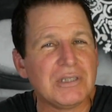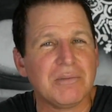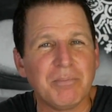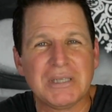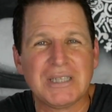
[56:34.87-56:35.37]

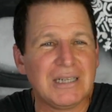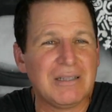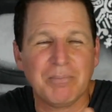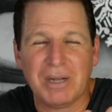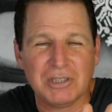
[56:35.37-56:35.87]
basically,
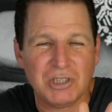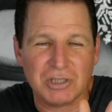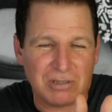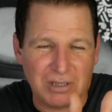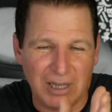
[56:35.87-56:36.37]
by
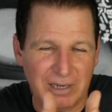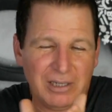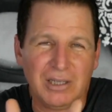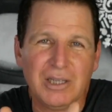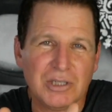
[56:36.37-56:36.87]
just
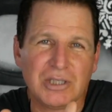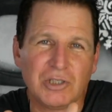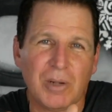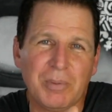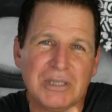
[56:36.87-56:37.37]

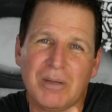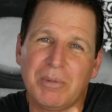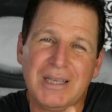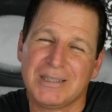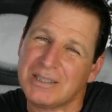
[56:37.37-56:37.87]
chopping
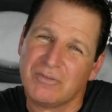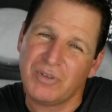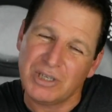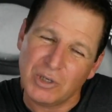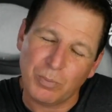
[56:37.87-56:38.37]
somebody else's
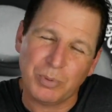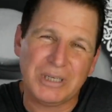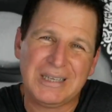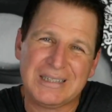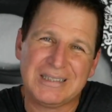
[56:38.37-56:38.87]
video,
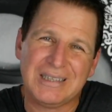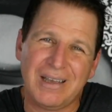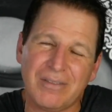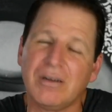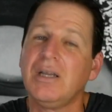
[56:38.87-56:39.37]
putting it
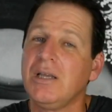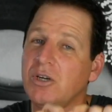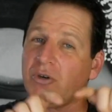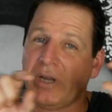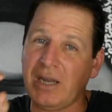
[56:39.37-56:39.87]
together,
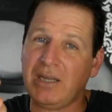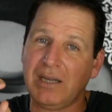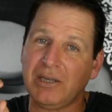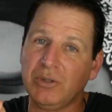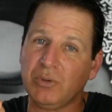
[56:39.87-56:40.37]
creating
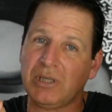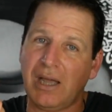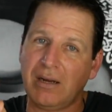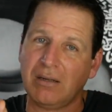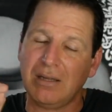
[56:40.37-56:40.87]
a new
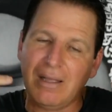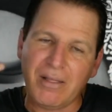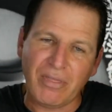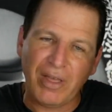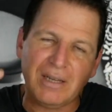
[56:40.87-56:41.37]
title
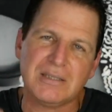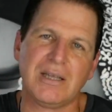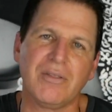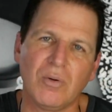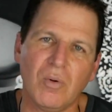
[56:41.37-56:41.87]
that is
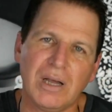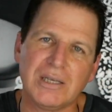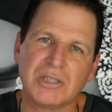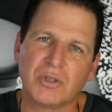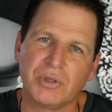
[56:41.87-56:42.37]

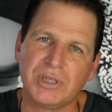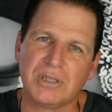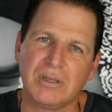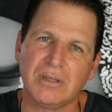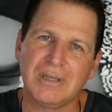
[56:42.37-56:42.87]
otherwise
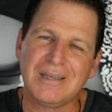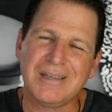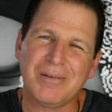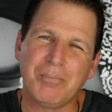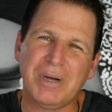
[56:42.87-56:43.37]
critical,
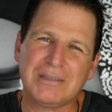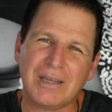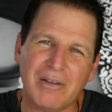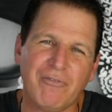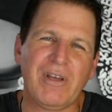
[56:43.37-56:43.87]
but
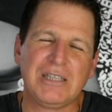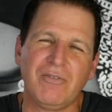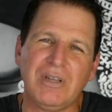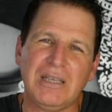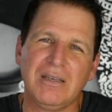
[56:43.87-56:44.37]

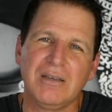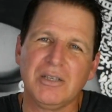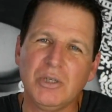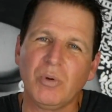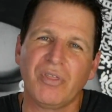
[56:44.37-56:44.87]
effectively
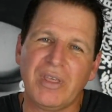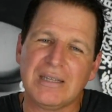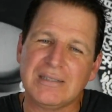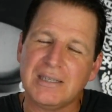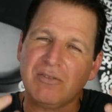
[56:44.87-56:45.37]
you would
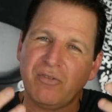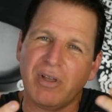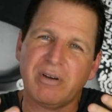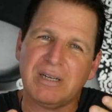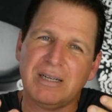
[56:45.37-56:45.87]
think did
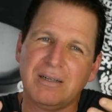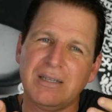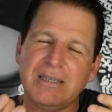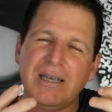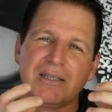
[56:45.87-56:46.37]
very little,
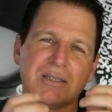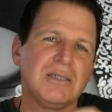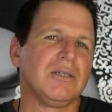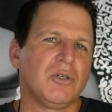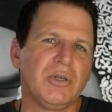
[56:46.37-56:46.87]
yet
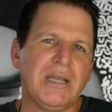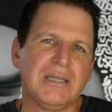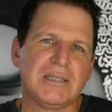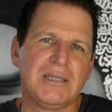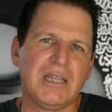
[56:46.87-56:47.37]
still create a
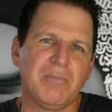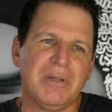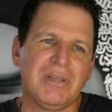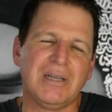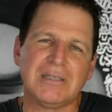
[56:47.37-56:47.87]

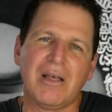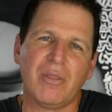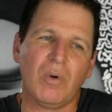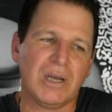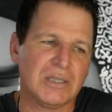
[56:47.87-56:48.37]
statement that is
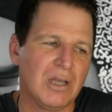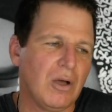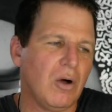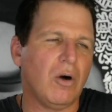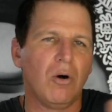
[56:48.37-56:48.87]
otherwise
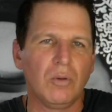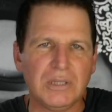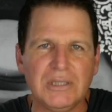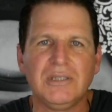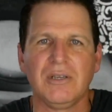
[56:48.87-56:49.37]

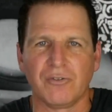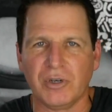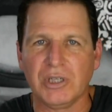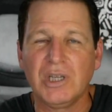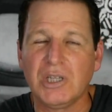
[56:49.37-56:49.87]
wholly
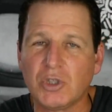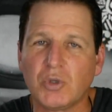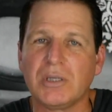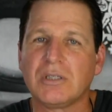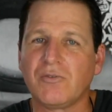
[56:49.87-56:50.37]
different,
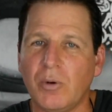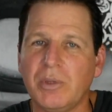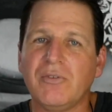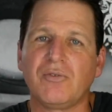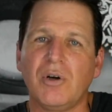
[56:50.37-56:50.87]

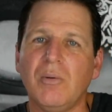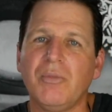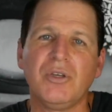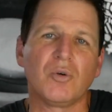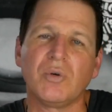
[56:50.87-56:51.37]
transformative from
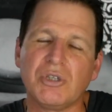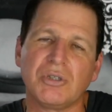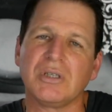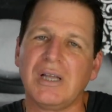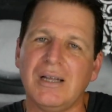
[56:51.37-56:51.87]
the
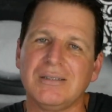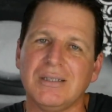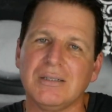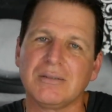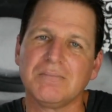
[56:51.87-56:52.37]
original
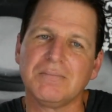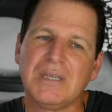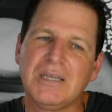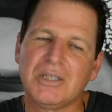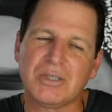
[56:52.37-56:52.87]
content.
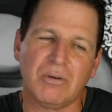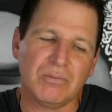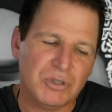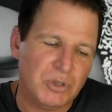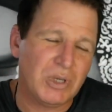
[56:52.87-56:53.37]
So
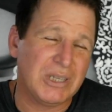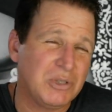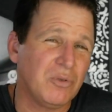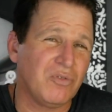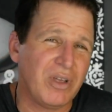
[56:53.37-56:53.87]
you can
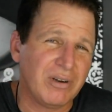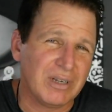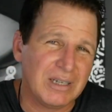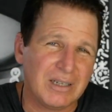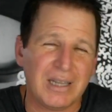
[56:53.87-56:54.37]
do very
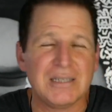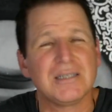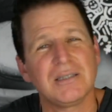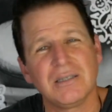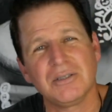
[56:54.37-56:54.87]
little and
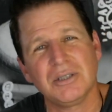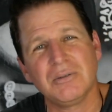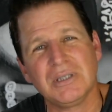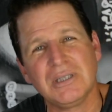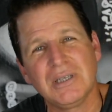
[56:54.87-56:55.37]
still do
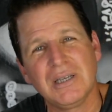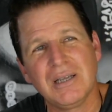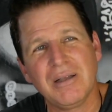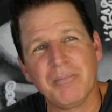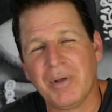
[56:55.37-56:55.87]
it,
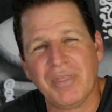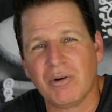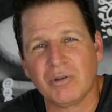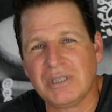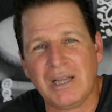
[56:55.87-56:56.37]
but there
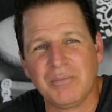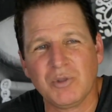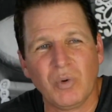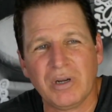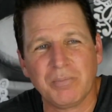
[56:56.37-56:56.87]
were times
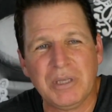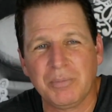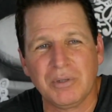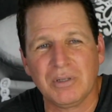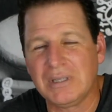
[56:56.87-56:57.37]
where
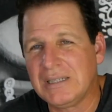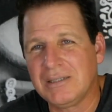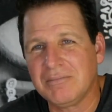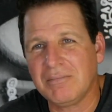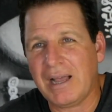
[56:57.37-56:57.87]
people
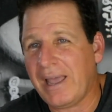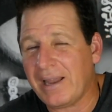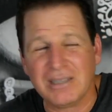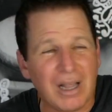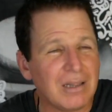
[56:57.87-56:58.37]

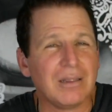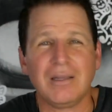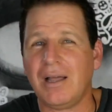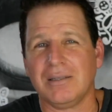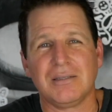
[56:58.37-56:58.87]
added a
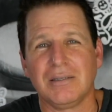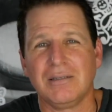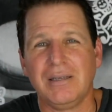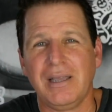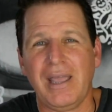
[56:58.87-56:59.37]
lot
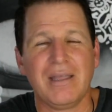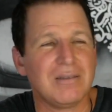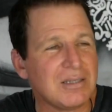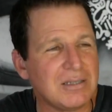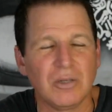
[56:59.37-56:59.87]
and
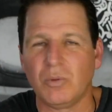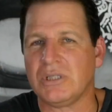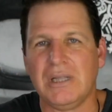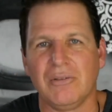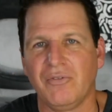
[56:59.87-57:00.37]
still was
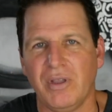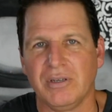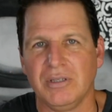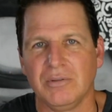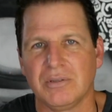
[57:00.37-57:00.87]
not fair
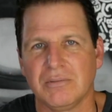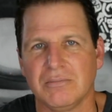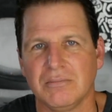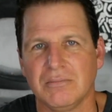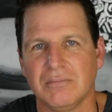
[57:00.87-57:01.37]
use.
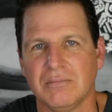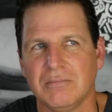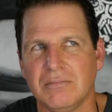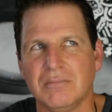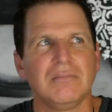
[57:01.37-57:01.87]

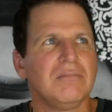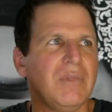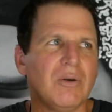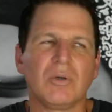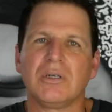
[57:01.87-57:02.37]

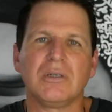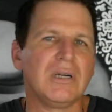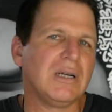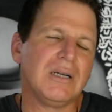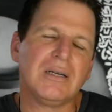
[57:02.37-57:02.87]
There
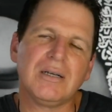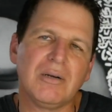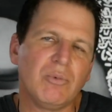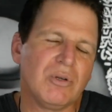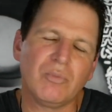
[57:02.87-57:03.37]
were
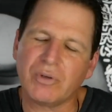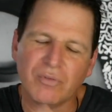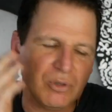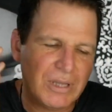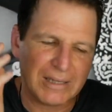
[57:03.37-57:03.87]
we
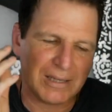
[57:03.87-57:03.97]
reviewed that